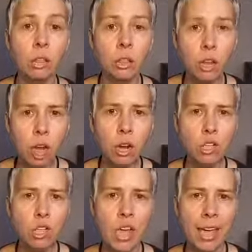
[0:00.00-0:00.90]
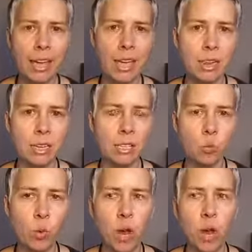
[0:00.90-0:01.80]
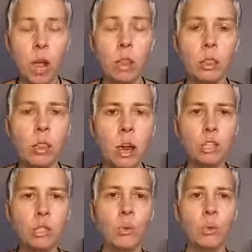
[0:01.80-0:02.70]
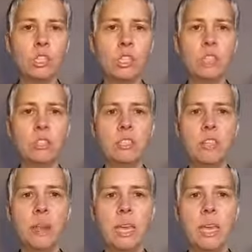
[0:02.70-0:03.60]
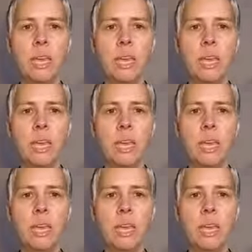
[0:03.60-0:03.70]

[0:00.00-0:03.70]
large hiatus where a large portion of their stomach